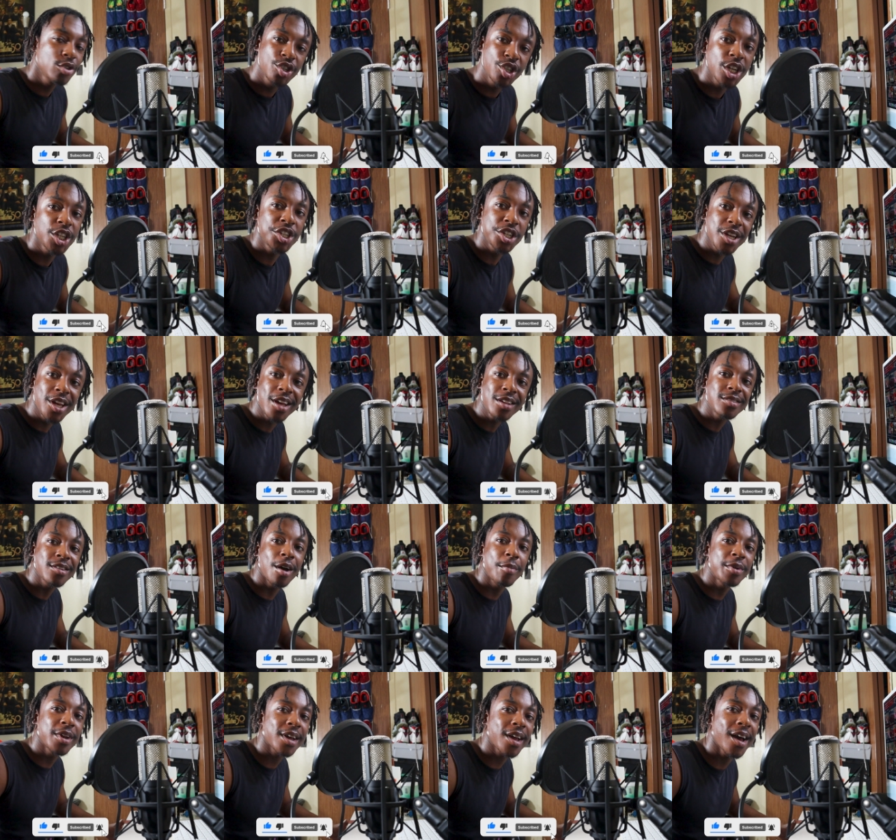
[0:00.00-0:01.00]
shit, she is
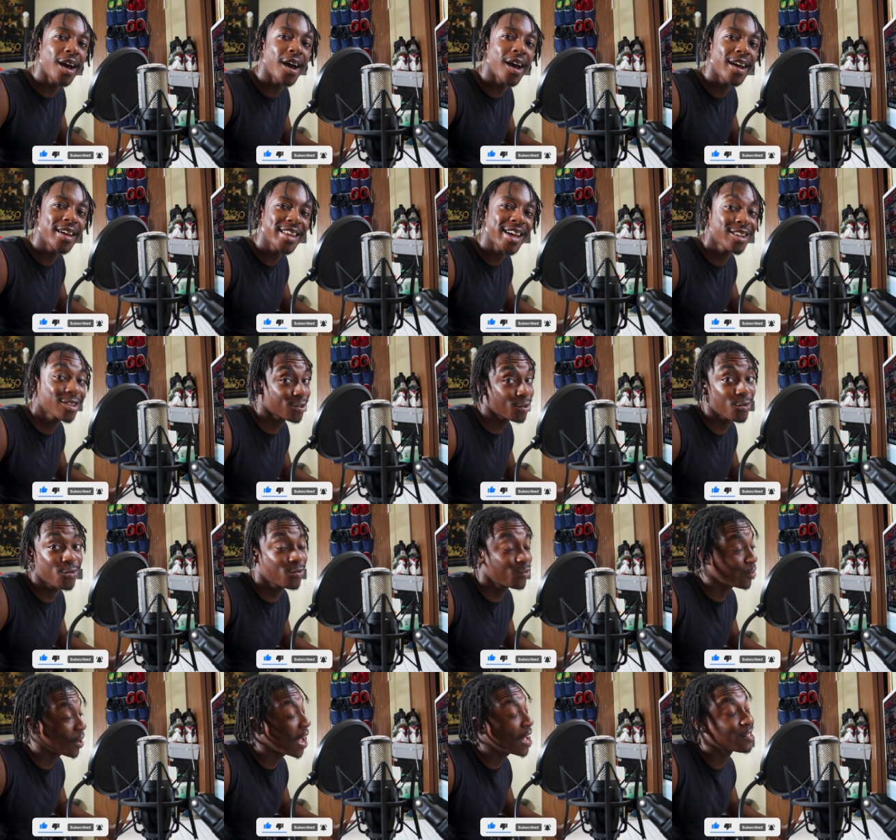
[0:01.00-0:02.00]
coming to COD.
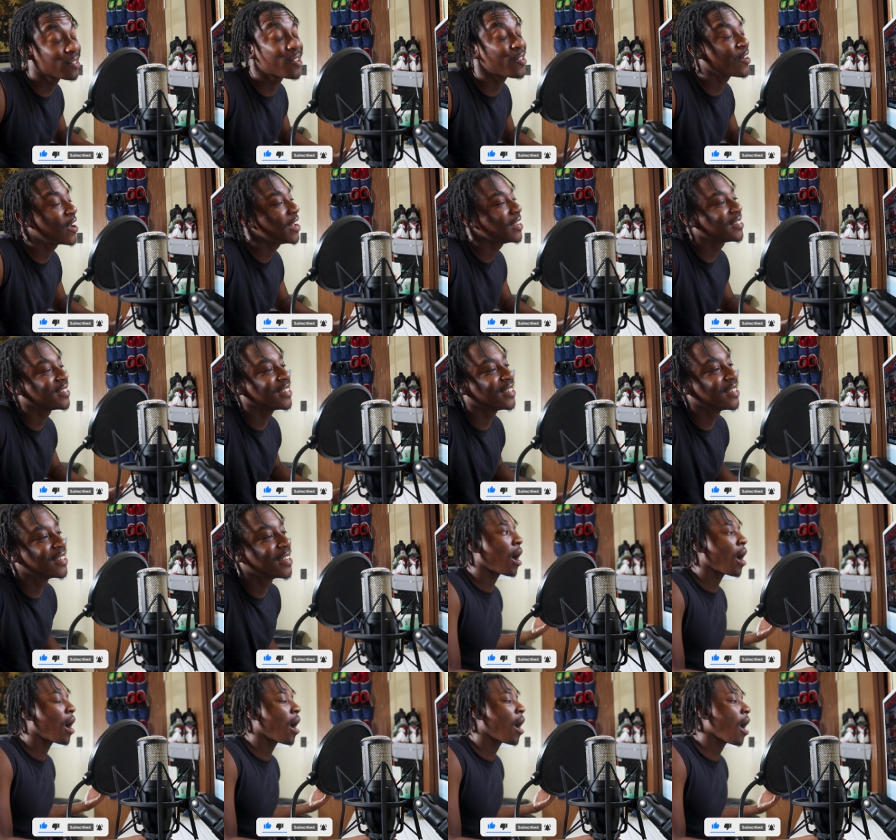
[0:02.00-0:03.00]
That's crazy.
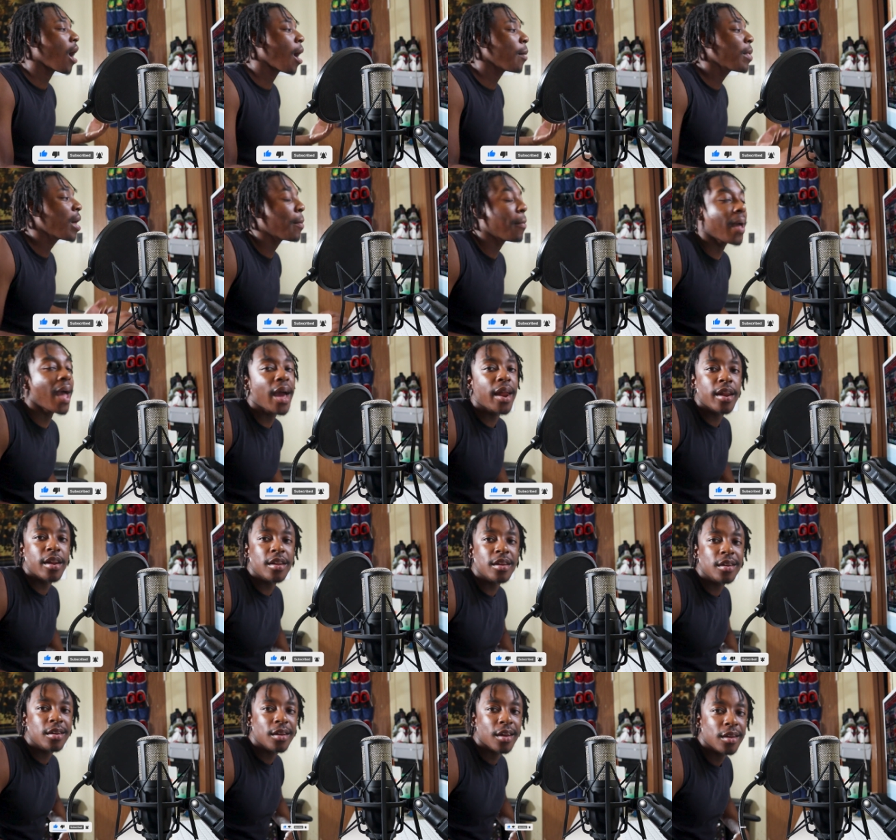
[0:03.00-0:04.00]
I'm not mad at
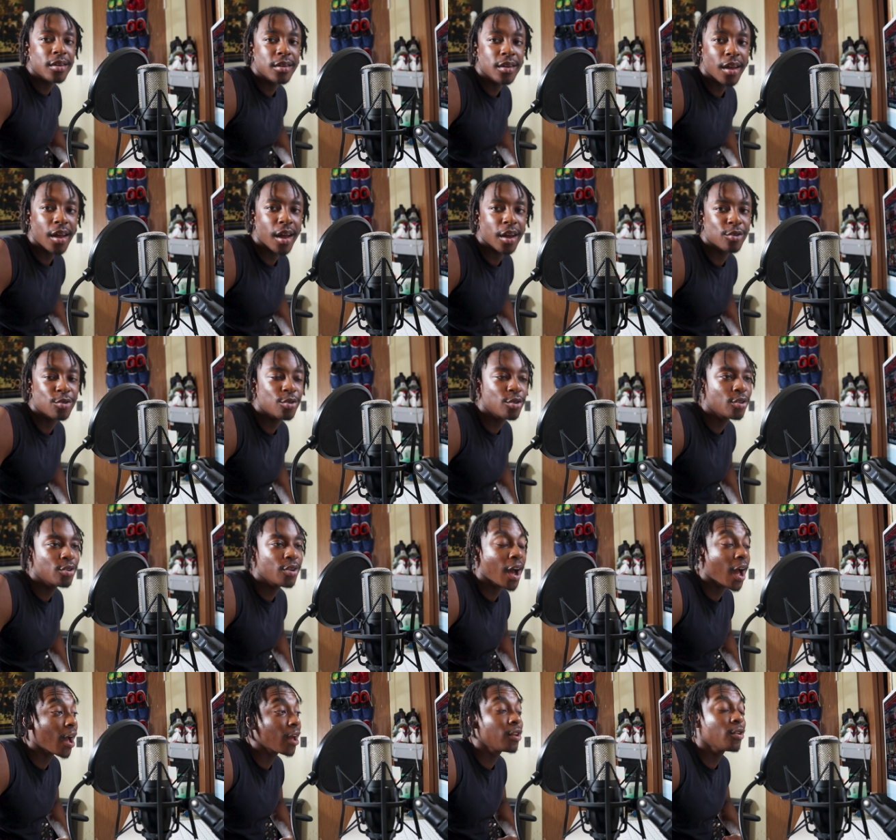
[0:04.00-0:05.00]
it at
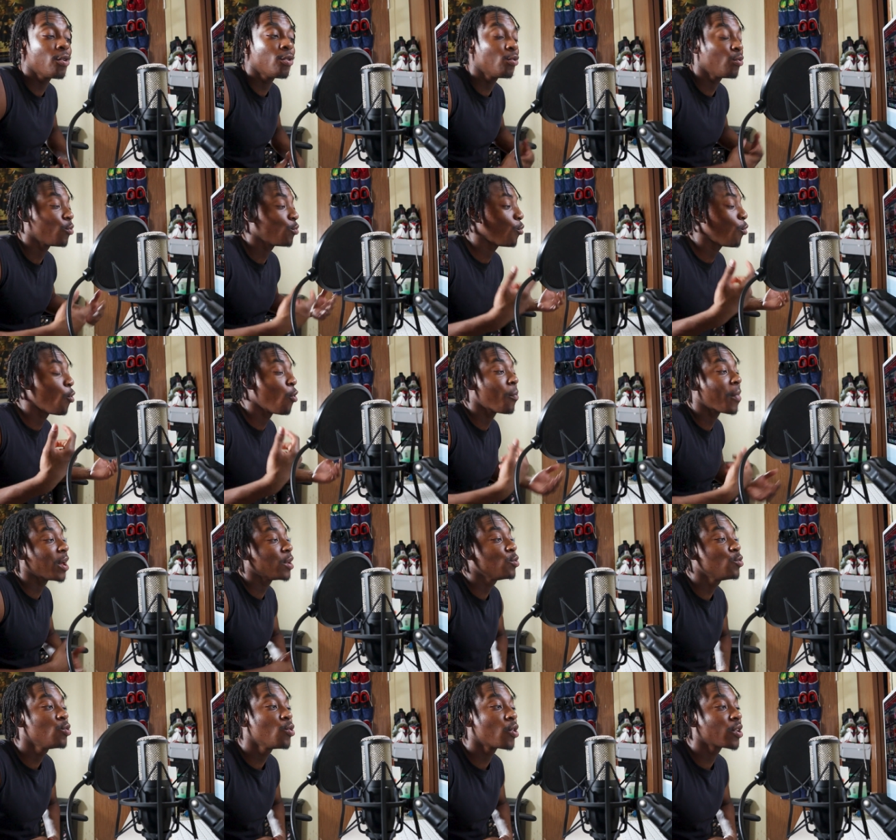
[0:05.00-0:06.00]
all. I know all my
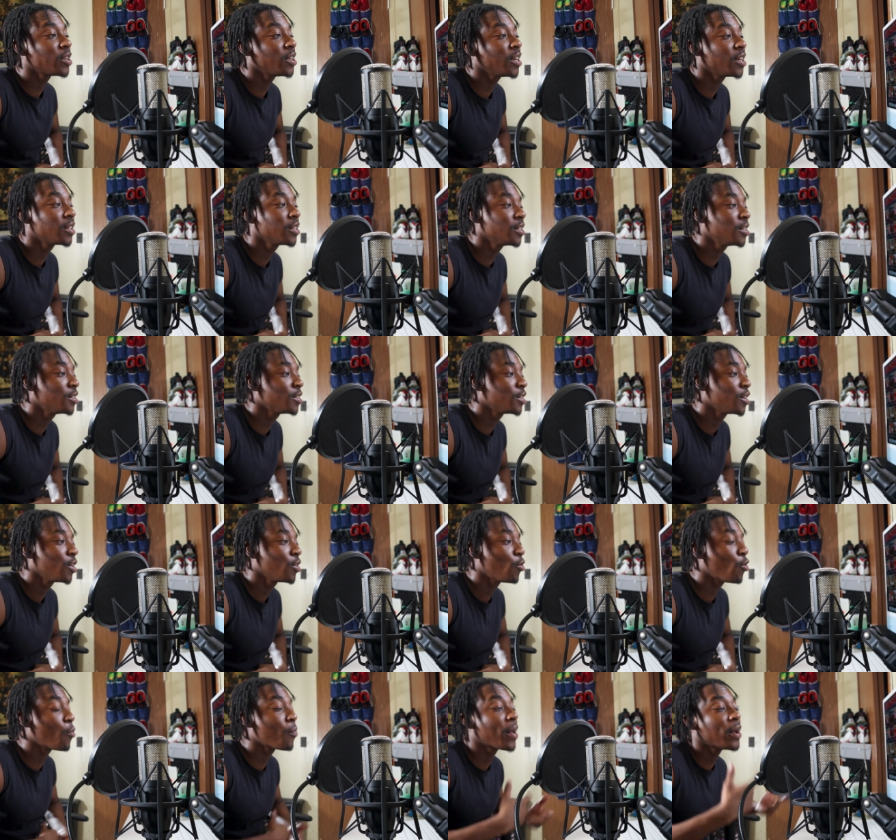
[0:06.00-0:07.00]
New York niggas,
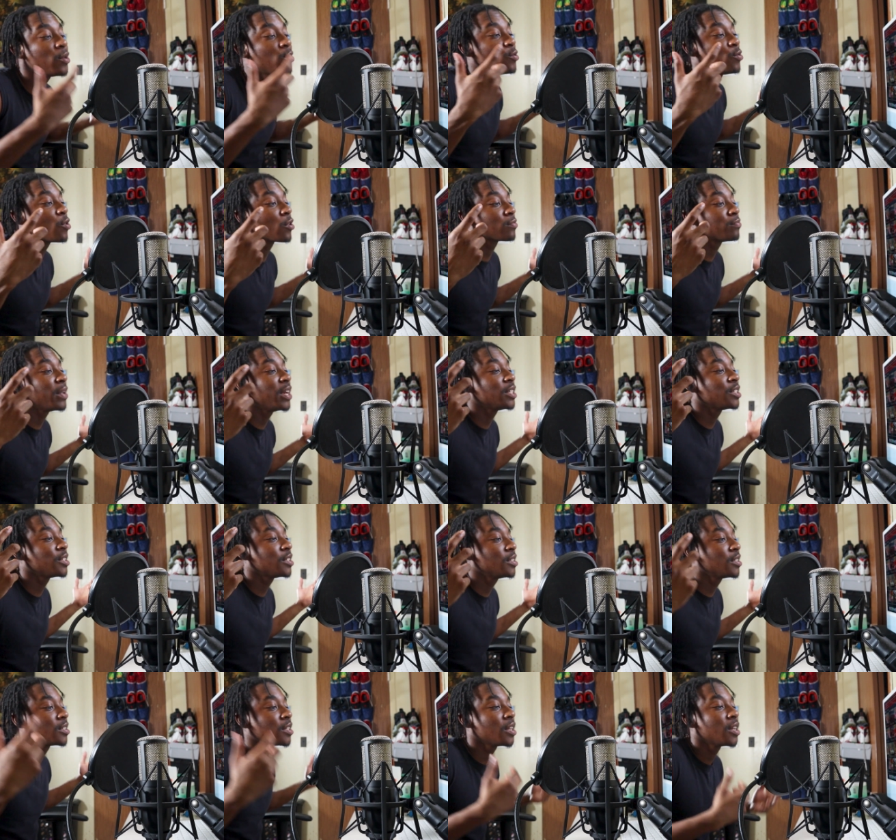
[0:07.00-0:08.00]
all my New York
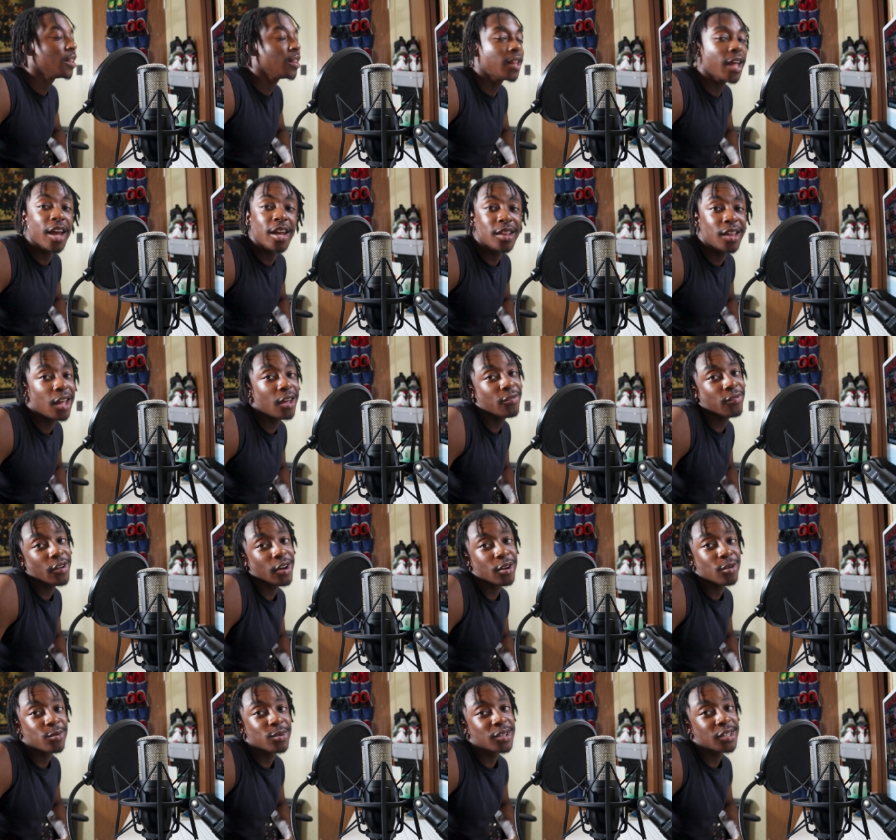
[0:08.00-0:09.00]
bitches, they
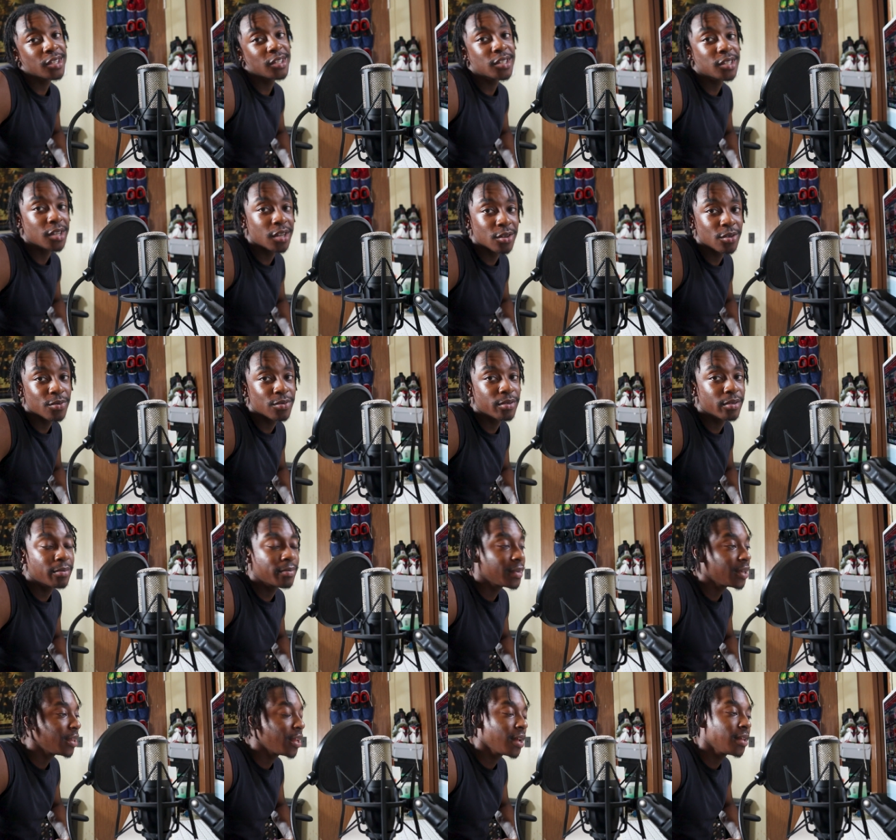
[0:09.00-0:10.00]
fucking with this shit, you feel
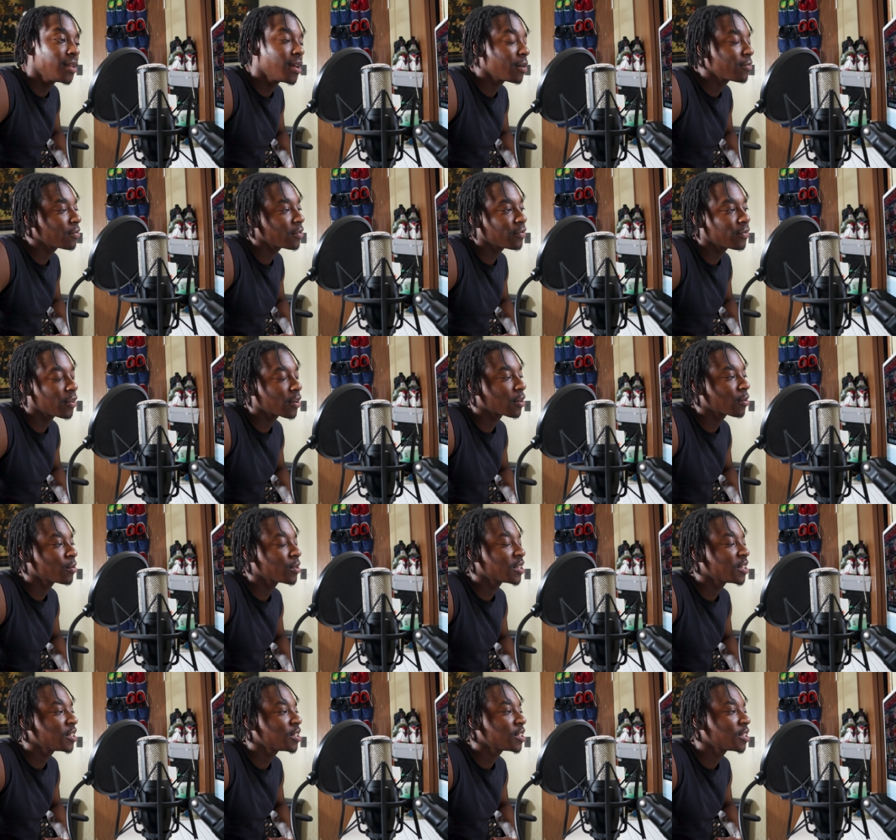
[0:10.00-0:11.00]
me? They definitely fucking
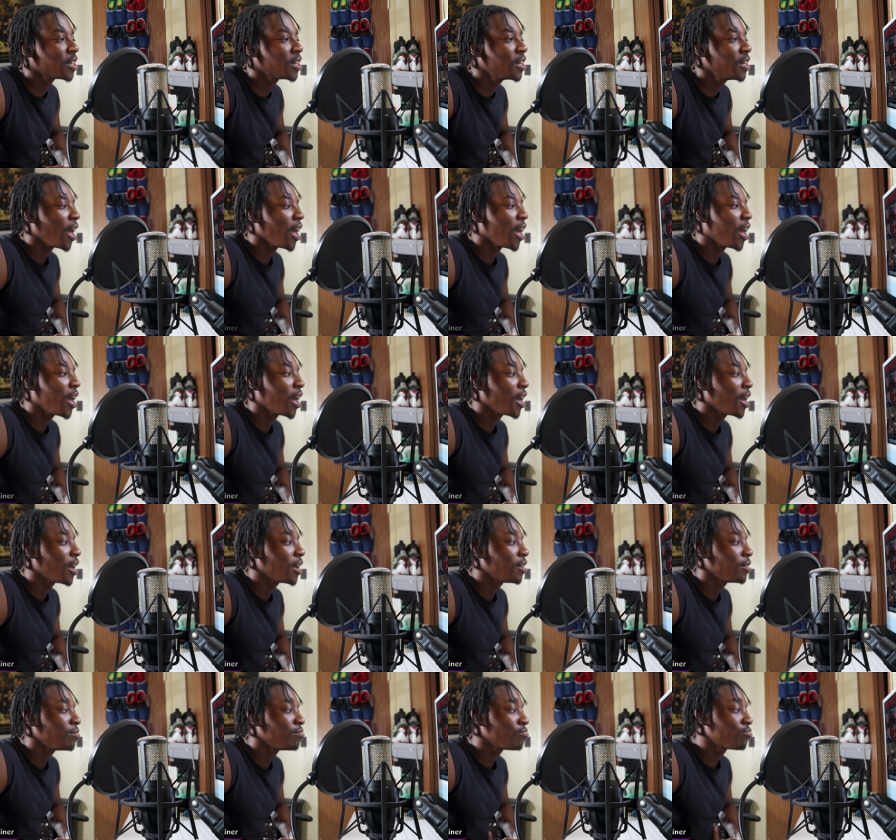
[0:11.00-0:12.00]
with this shit,
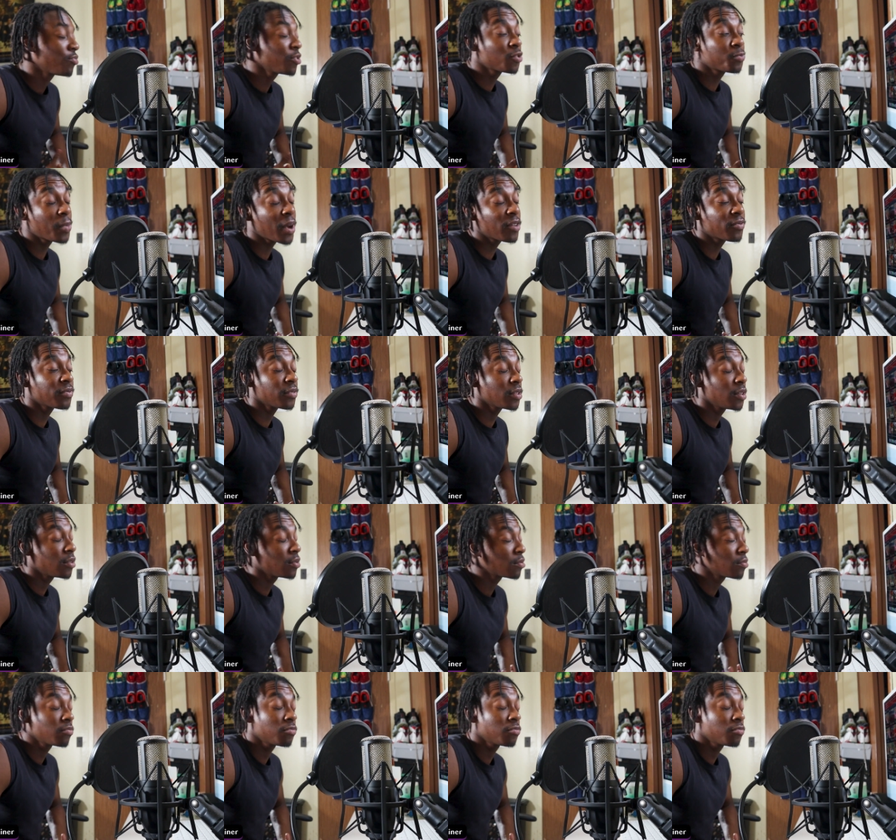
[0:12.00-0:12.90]
and respectfully